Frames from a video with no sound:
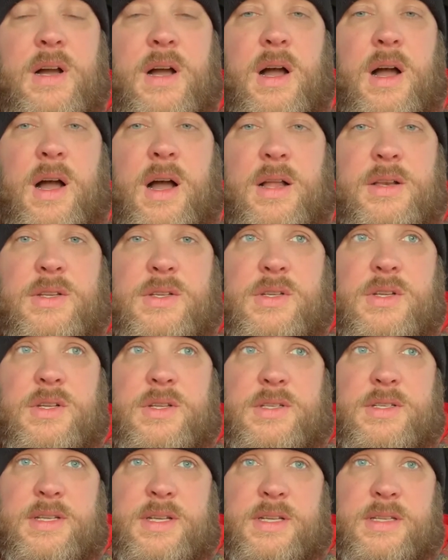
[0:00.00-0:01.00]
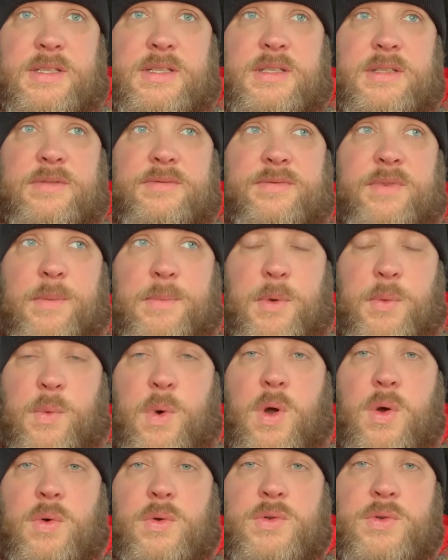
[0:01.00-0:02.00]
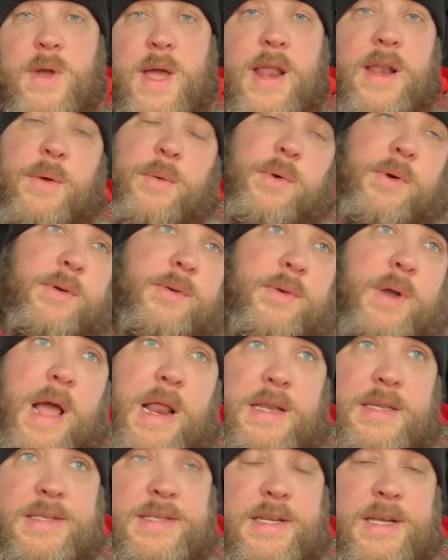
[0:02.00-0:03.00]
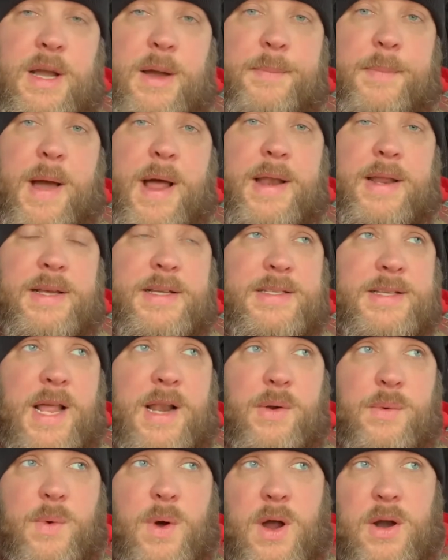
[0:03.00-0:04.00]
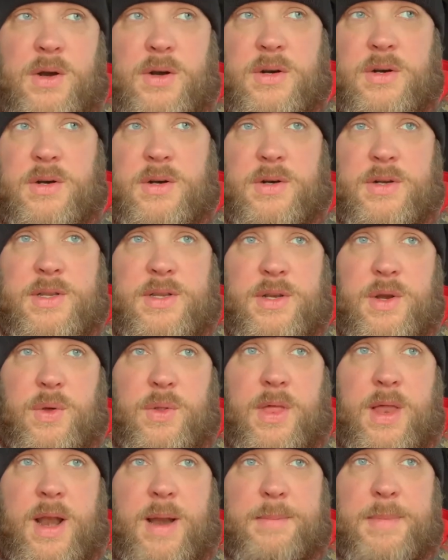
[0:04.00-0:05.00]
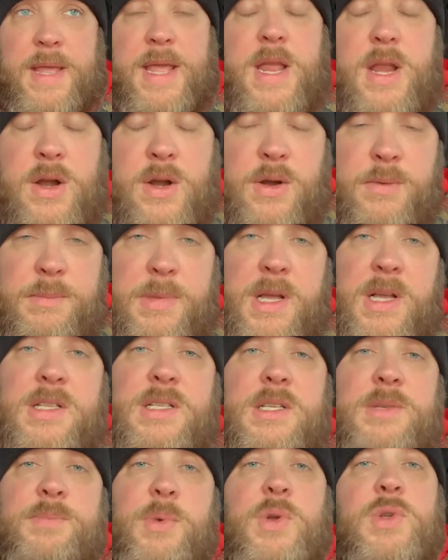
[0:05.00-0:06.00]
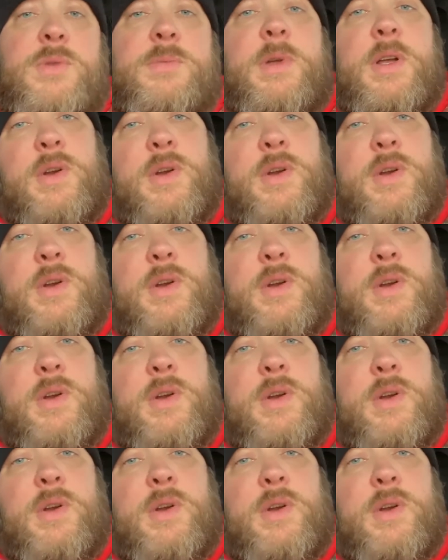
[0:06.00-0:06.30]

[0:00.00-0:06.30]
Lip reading: I just couldn't see it from the road, so I had to kind of sneak up on it because I don't want her to know that I'm here because it's supposed to be a